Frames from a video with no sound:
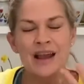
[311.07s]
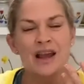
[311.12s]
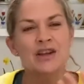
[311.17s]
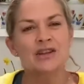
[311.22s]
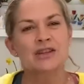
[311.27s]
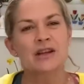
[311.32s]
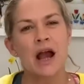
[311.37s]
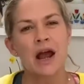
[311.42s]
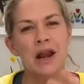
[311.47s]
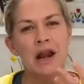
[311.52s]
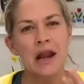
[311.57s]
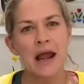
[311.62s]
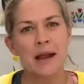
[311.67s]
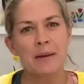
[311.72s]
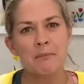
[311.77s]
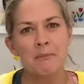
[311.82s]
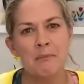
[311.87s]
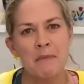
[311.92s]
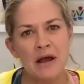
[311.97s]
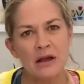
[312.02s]
We're going to like
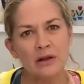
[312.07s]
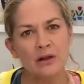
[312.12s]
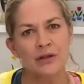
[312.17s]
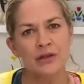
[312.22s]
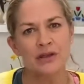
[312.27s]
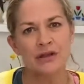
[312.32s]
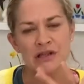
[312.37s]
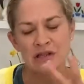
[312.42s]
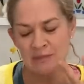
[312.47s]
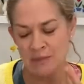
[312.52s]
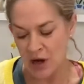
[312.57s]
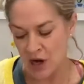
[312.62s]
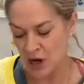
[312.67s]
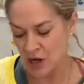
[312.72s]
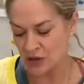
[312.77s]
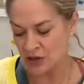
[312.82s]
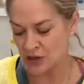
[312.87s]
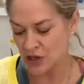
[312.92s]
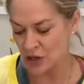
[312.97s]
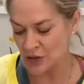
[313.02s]
melt the
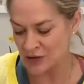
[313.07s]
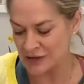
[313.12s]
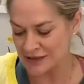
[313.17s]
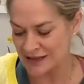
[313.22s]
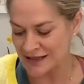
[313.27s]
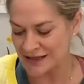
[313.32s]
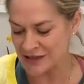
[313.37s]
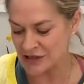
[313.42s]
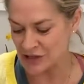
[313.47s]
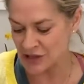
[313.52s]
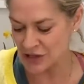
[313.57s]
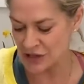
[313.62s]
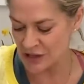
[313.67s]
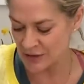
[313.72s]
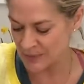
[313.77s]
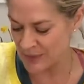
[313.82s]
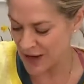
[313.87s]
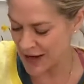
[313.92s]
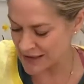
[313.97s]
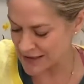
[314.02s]
tomatoes into the
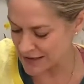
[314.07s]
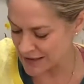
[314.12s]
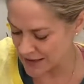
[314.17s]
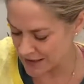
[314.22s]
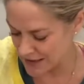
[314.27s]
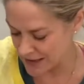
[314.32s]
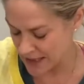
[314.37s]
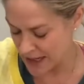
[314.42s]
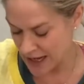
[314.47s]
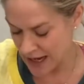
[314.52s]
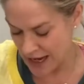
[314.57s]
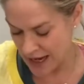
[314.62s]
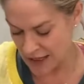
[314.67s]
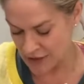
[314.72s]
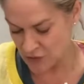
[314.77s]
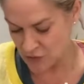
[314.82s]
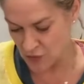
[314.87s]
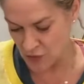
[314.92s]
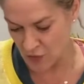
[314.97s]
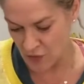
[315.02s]
butter
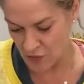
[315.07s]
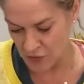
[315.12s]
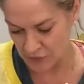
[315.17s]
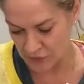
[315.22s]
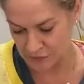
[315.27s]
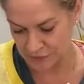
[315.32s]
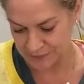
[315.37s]
and oil.